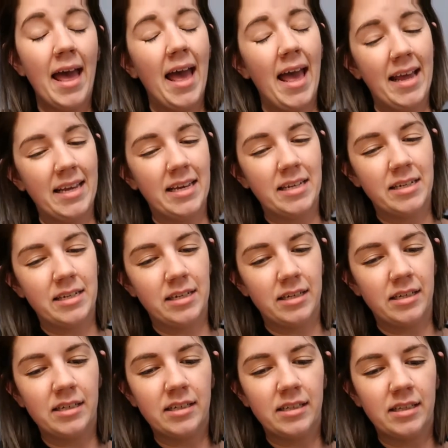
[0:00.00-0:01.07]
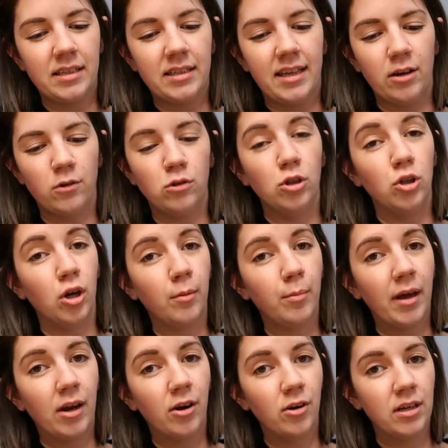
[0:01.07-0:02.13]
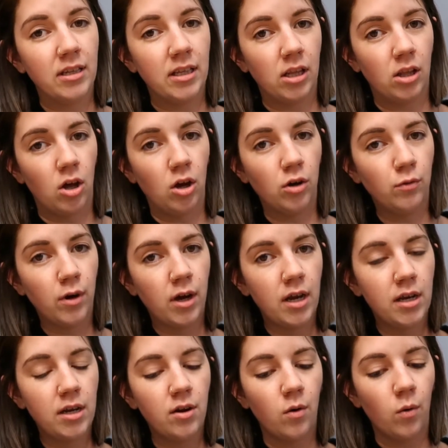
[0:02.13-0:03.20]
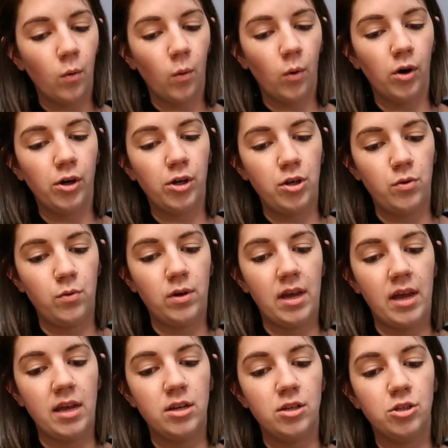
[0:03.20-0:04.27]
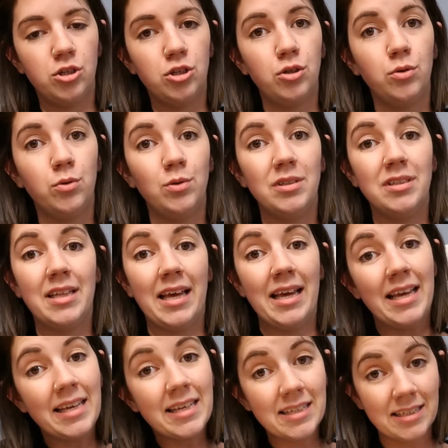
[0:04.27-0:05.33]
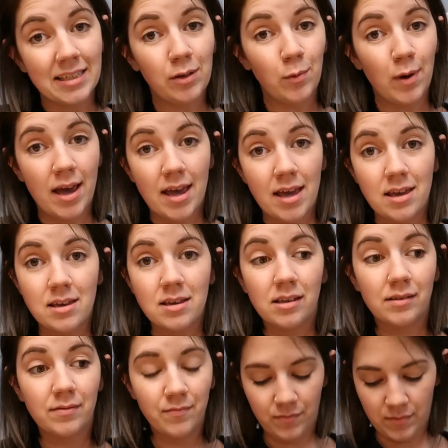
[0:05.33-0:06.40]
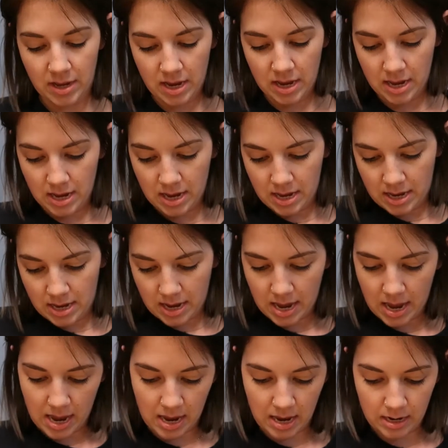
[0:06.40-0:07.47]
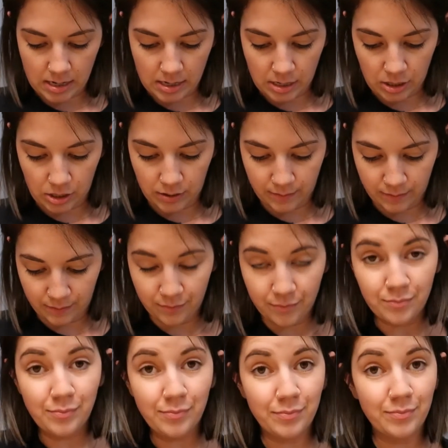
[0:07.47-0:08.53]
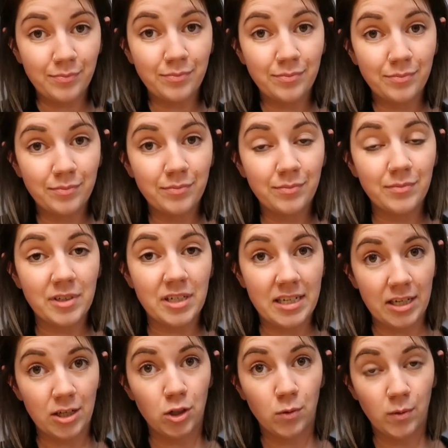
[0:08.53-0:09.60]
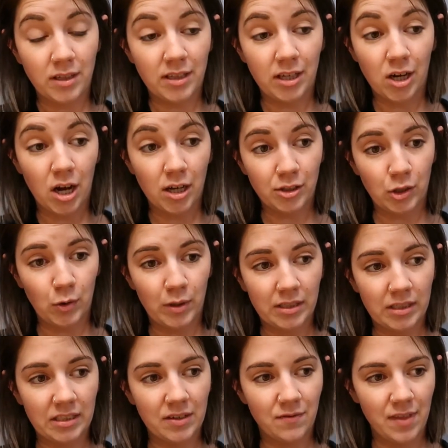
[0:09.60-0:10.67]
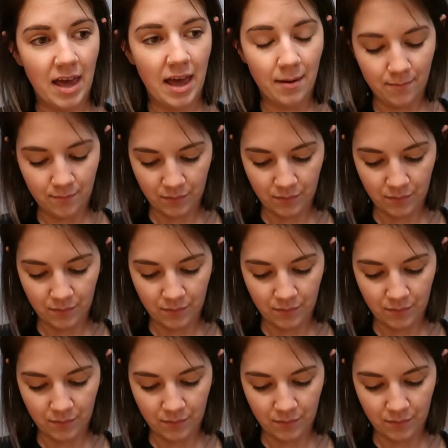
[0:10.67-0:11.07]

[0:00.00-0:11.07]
and they will look better in the long run, or you can choose the easy way and deal with the consequences of that.